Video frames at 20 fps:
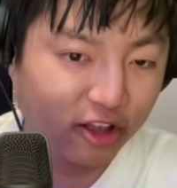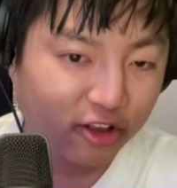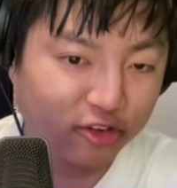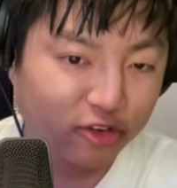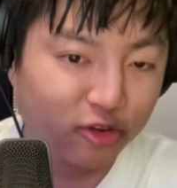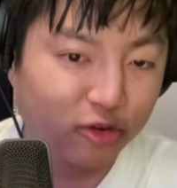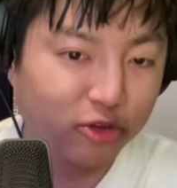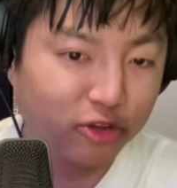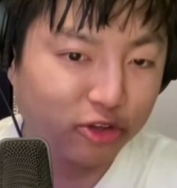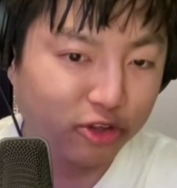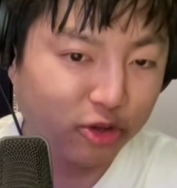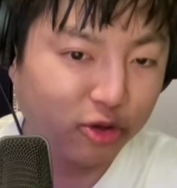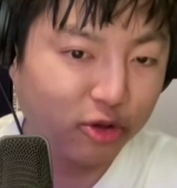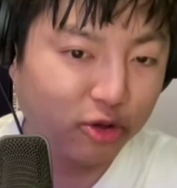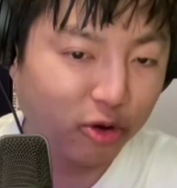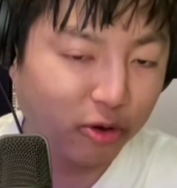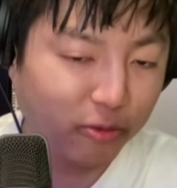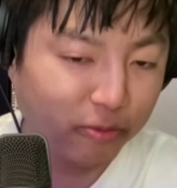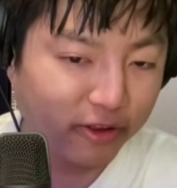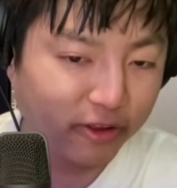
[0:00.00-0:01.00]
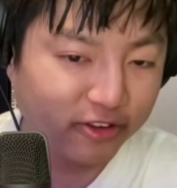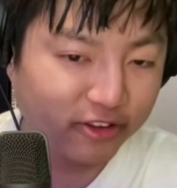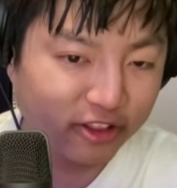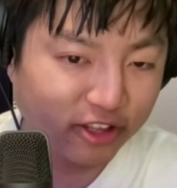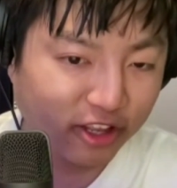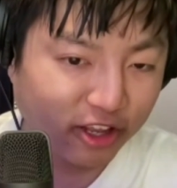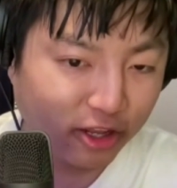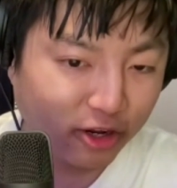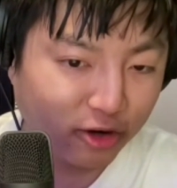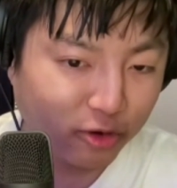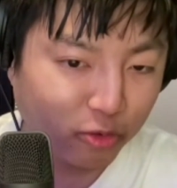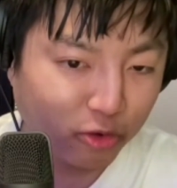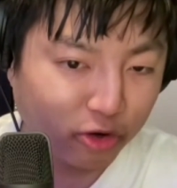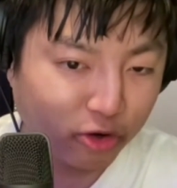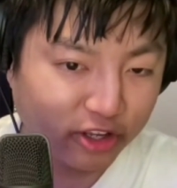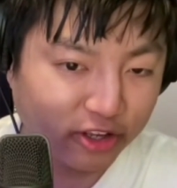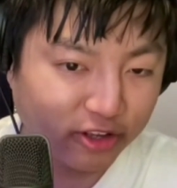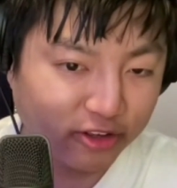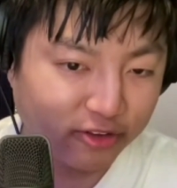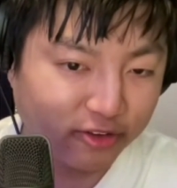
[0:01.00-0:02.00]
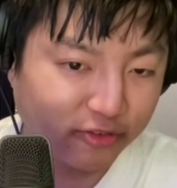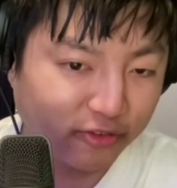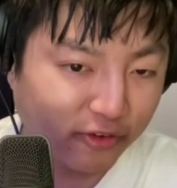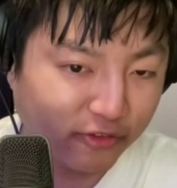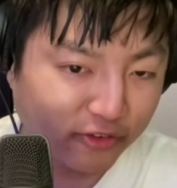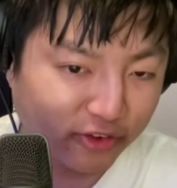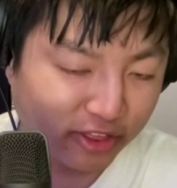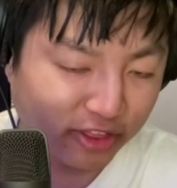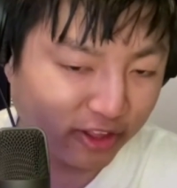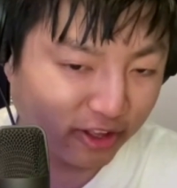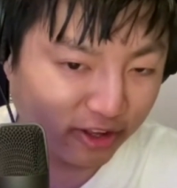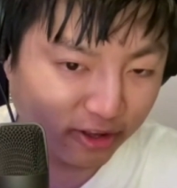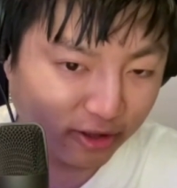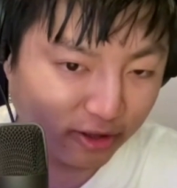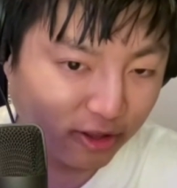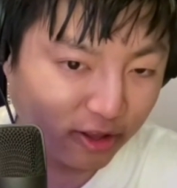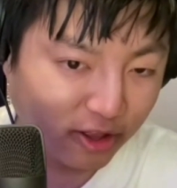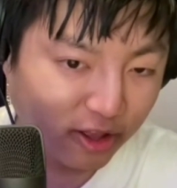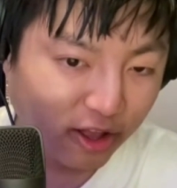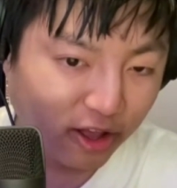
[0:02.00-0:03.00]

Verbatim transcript: So you know basically the inner workings of everything.